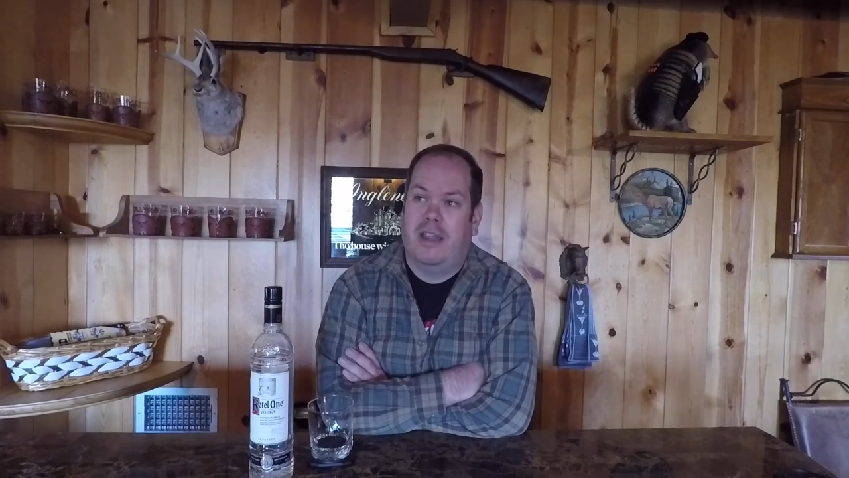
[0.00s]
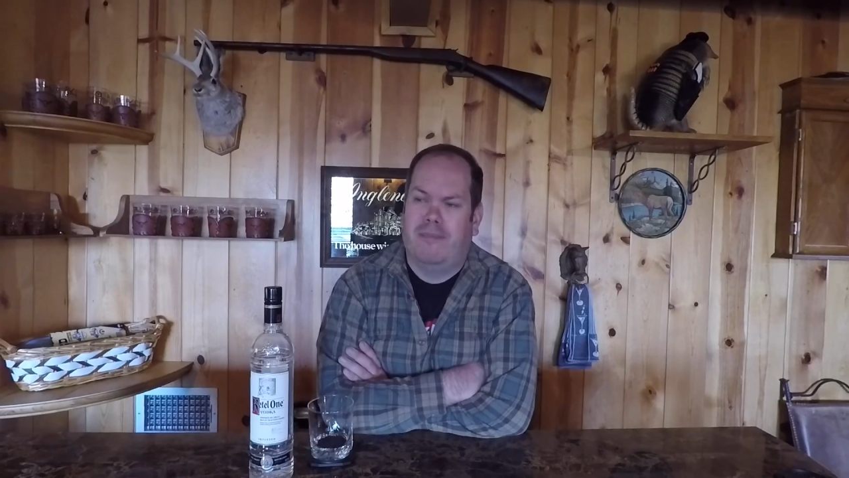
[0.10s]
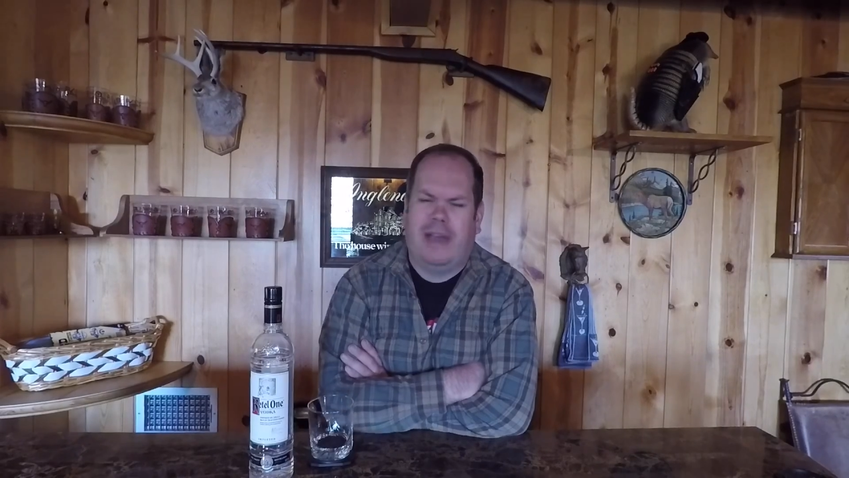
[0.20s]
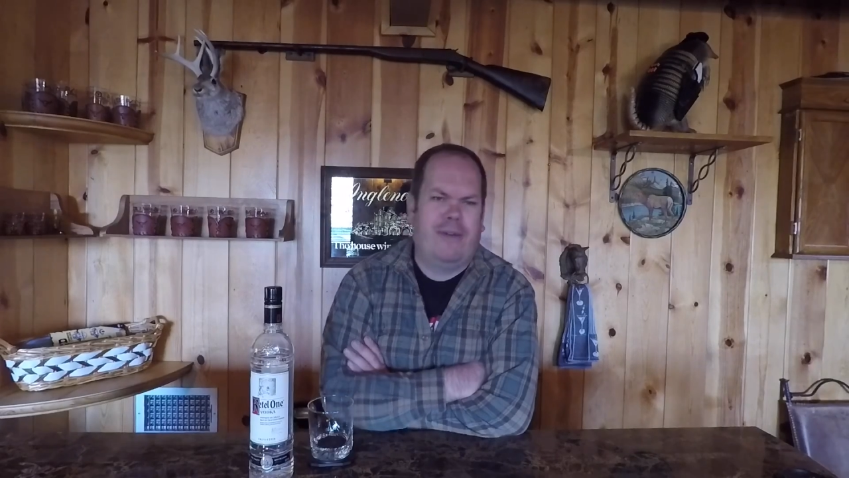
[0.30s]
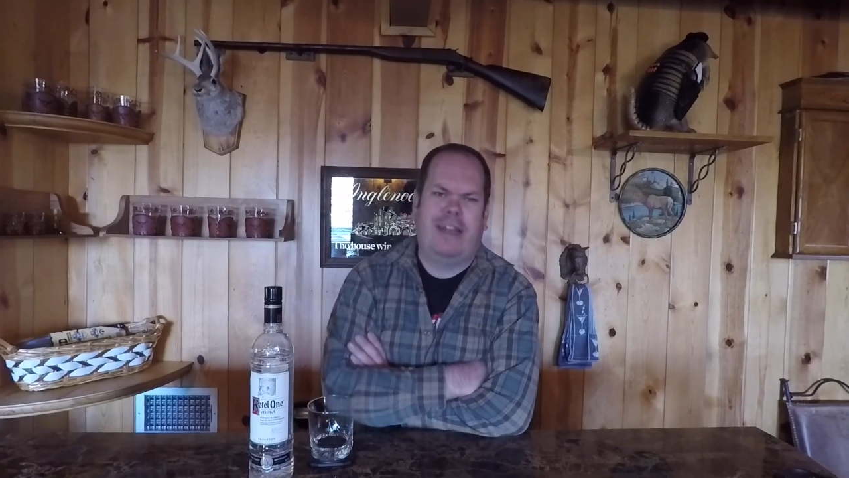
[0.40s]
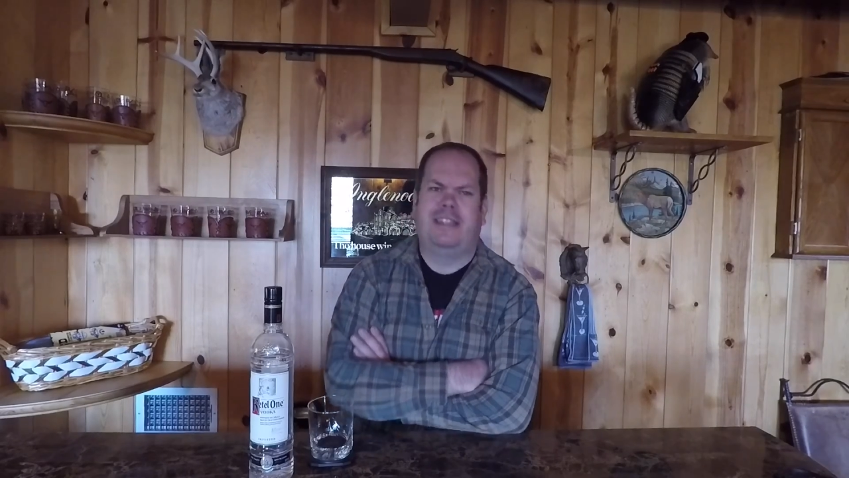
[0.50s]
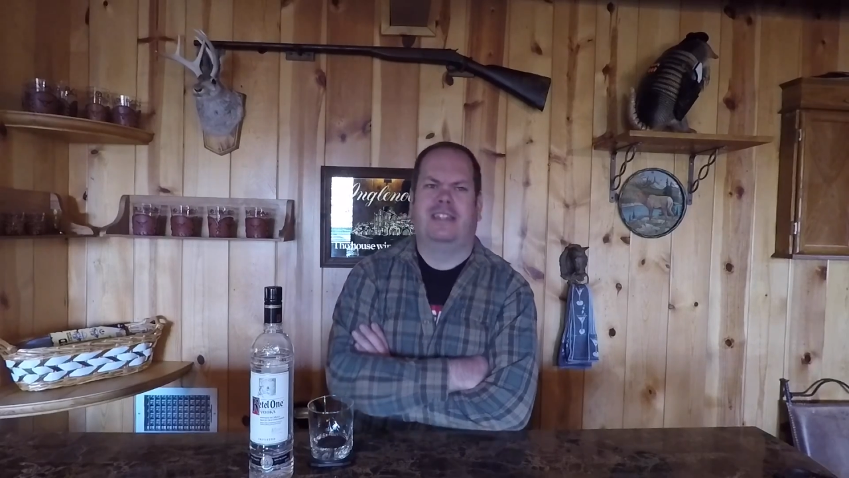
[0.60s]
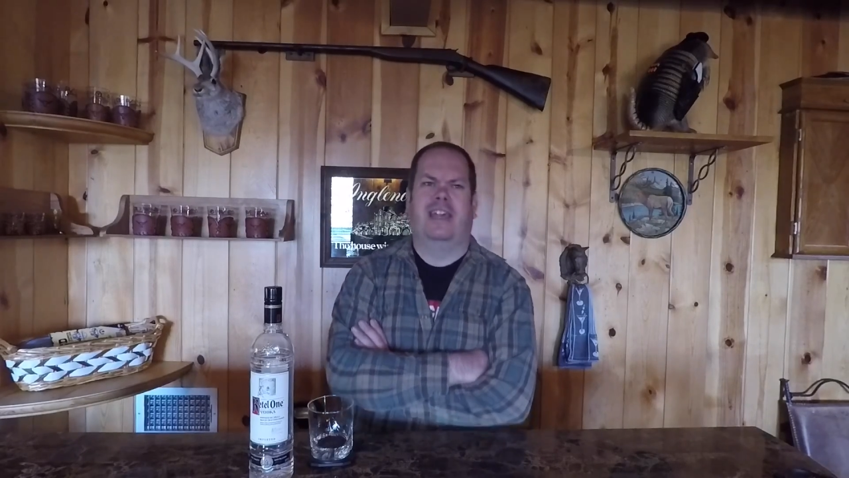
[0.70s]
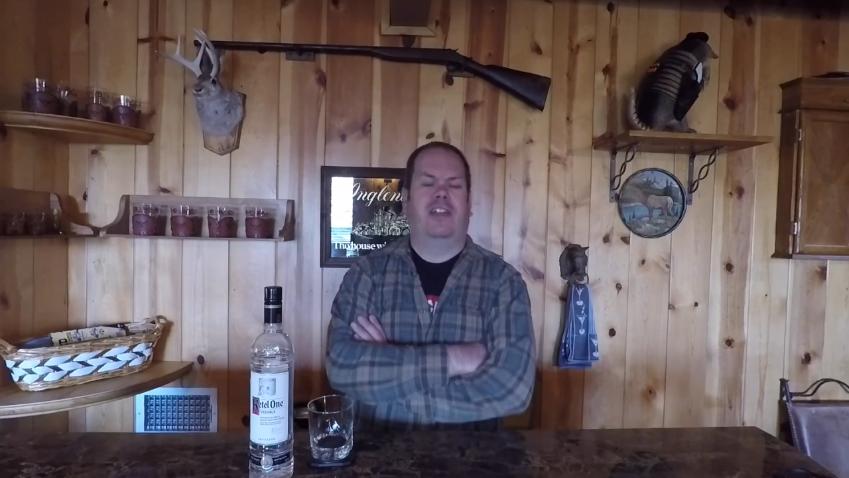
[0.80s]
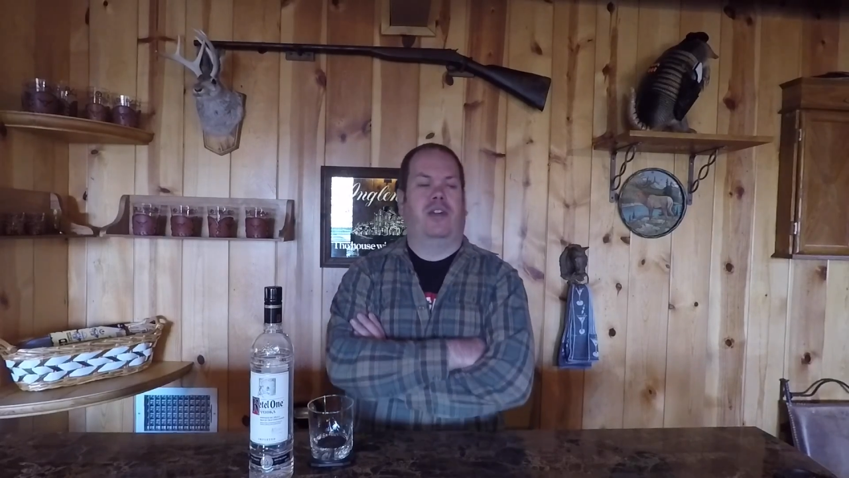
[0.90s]
And by the way, it's a
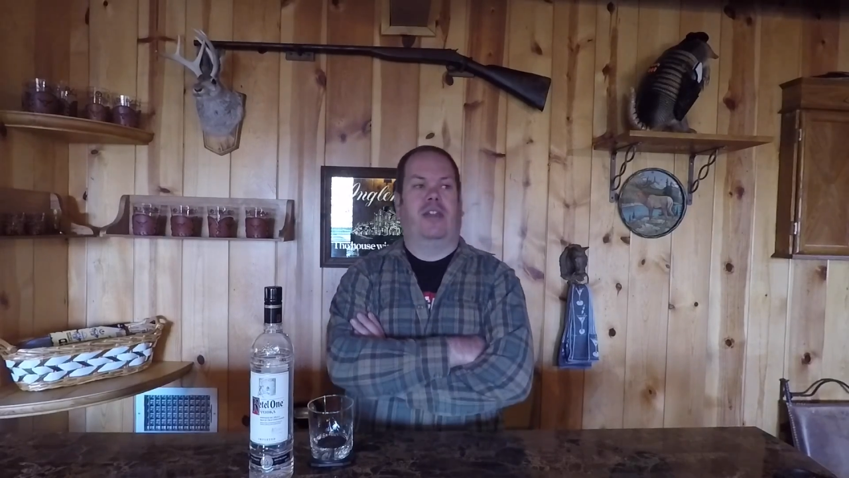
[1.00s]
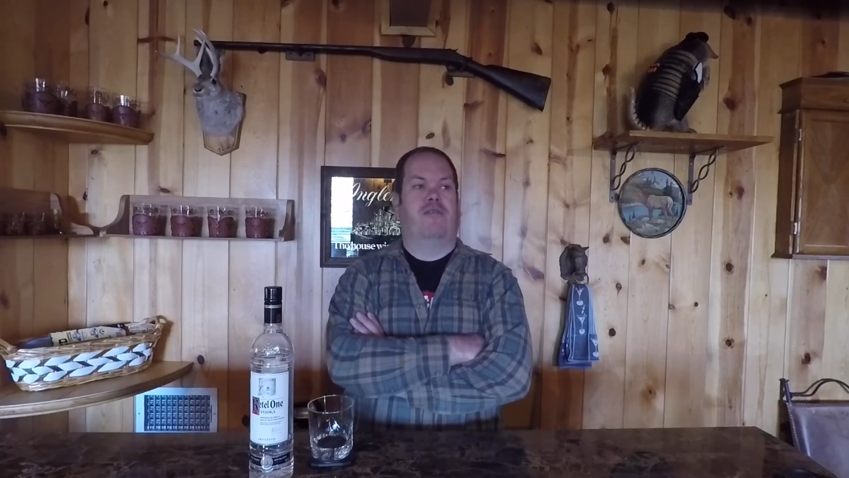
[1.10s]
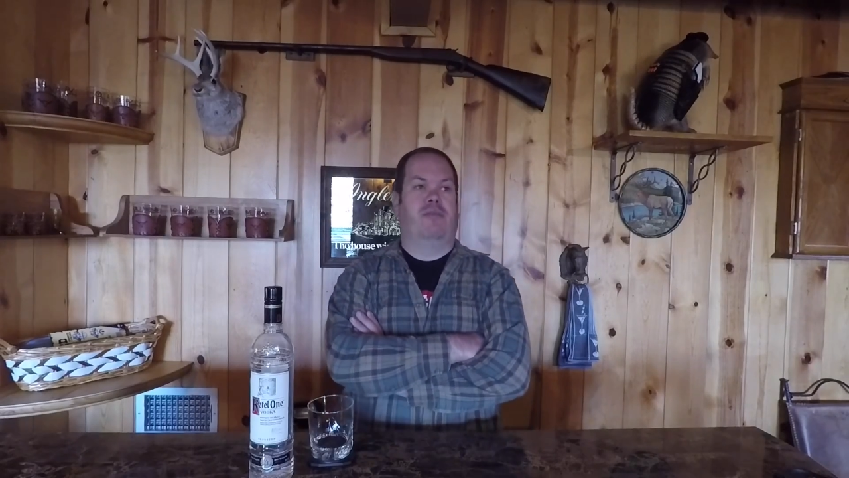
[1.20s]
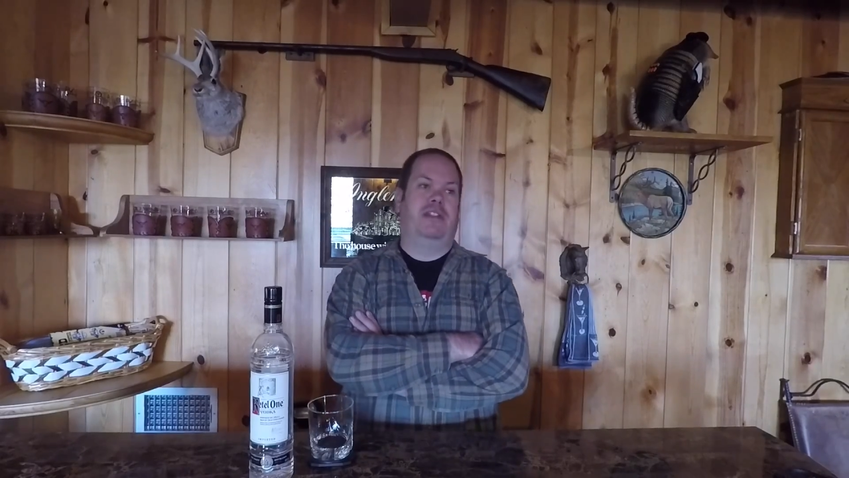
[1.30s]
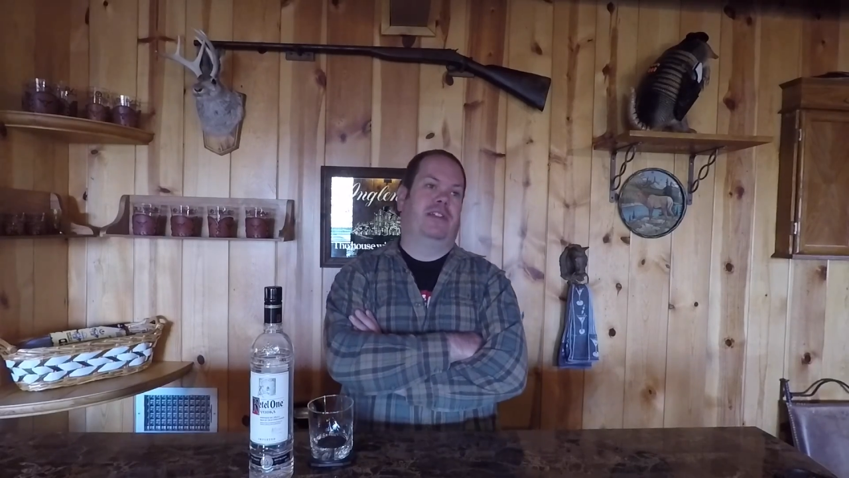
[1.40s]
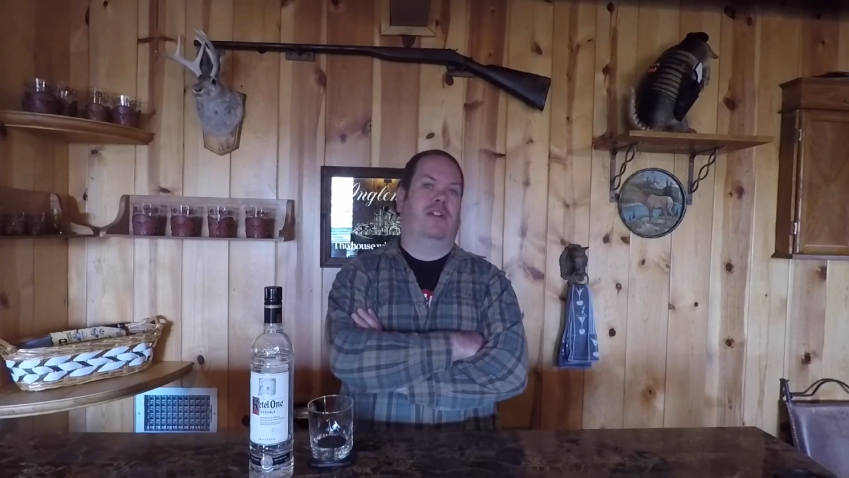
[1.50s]
side note, everybody's like,